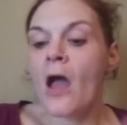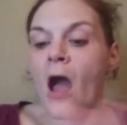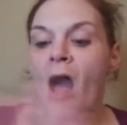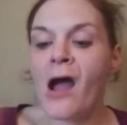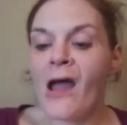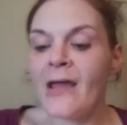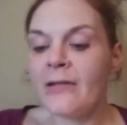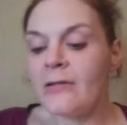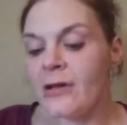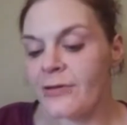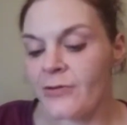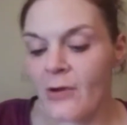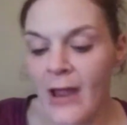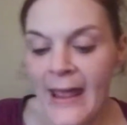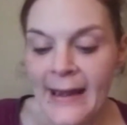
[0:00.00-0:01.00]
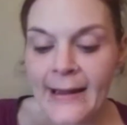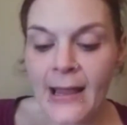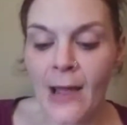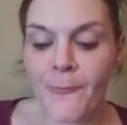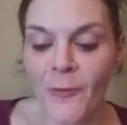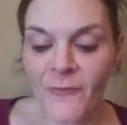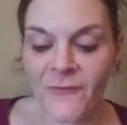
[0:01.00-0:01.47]
I looked through, I had a
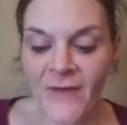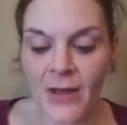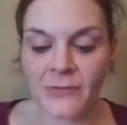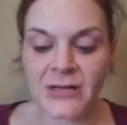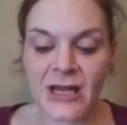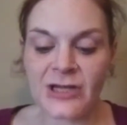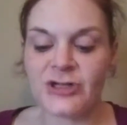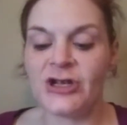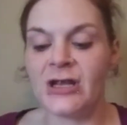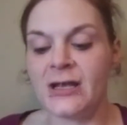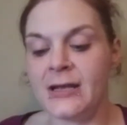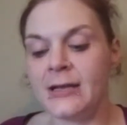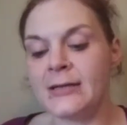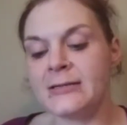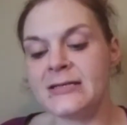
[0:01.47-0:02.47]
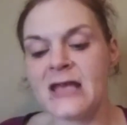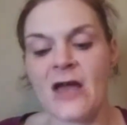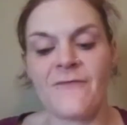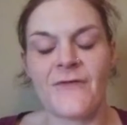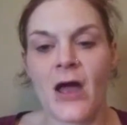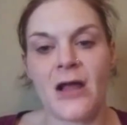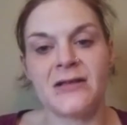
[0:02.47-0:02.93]
couple foundations.
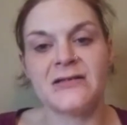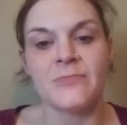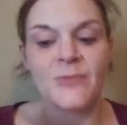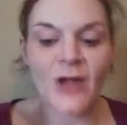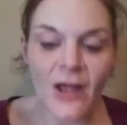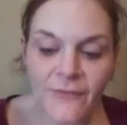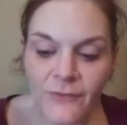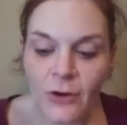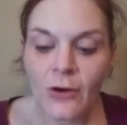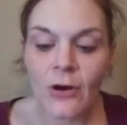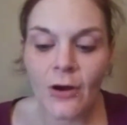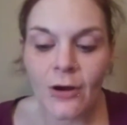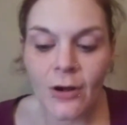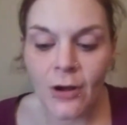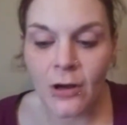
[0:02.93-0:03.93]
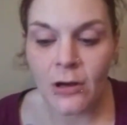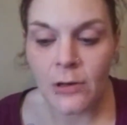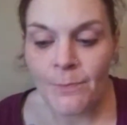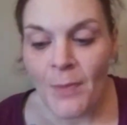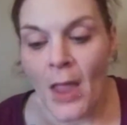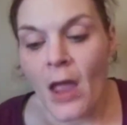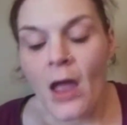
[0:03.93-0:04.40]
I've got some
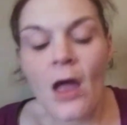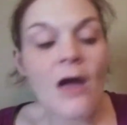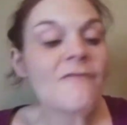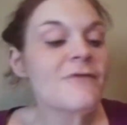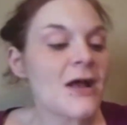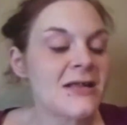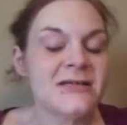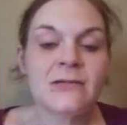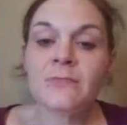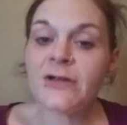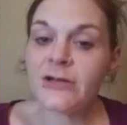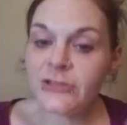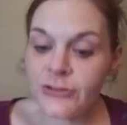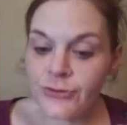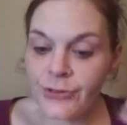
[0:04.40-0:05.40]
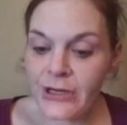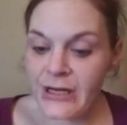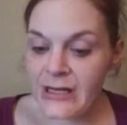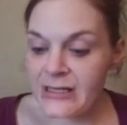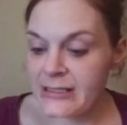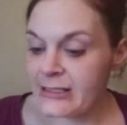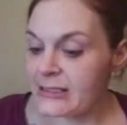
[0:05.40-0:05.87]
CoverGirl, got some
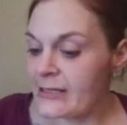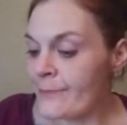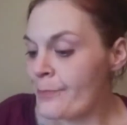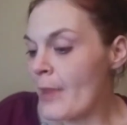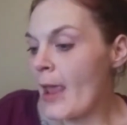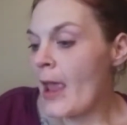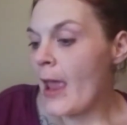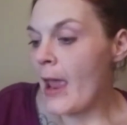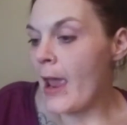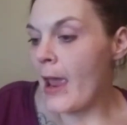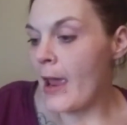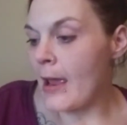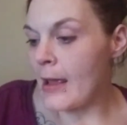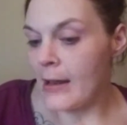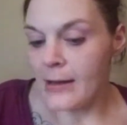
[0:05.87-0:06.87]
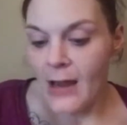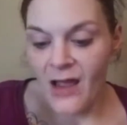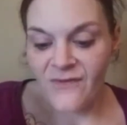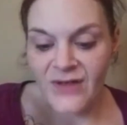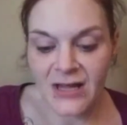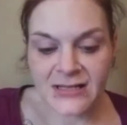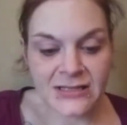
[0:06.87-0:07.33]
Catrice, and
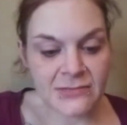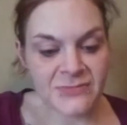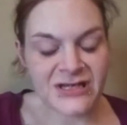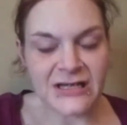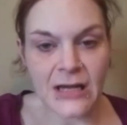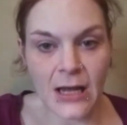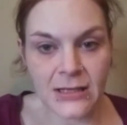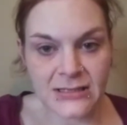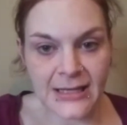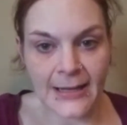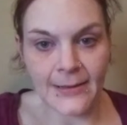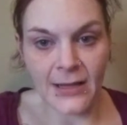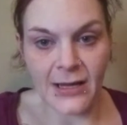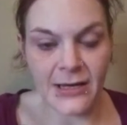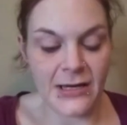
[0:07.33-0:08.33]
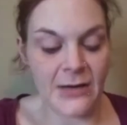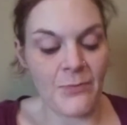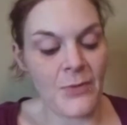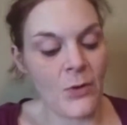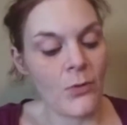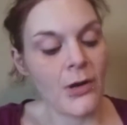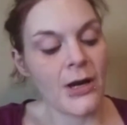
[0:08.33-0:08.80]
I've got some Ciate London.
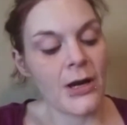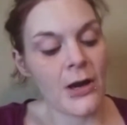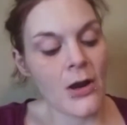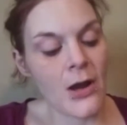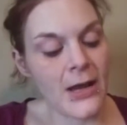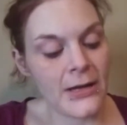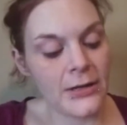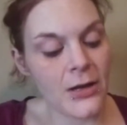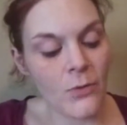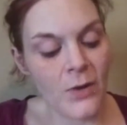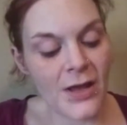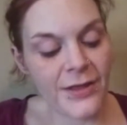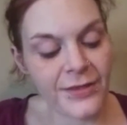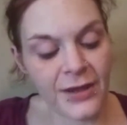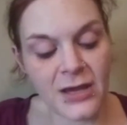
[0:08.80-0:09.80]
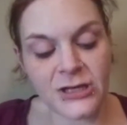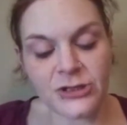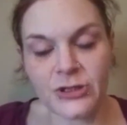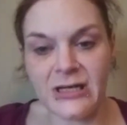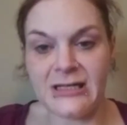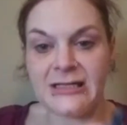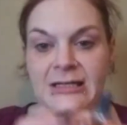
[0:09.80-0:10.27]
But we're going to go ahead and go with
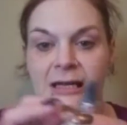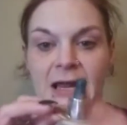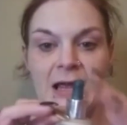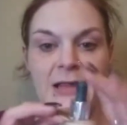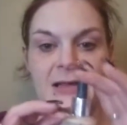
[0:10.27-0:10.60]
Catrice today.